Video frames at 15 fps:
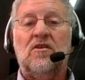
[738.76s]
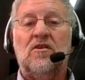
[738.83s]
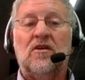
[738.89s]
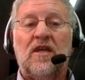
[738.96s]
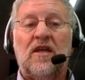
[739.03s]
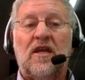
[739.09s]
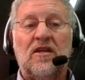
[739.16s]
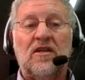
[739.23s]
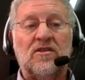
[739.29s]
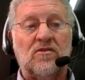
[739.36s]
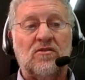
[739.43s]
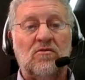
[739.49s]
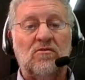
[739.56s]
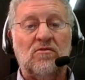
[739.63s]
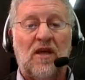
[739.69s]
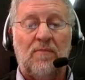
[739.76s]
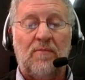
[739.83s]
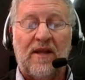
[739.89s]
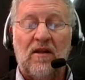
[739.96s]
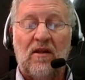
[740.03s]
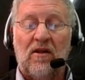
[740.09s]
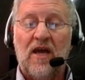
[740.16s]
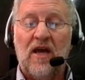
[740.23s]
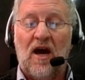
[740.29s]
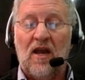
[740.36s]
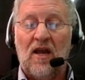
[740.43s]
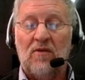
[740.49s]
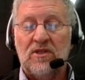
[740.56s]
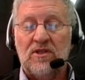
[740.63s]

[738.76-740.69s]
You can then install something like Kali,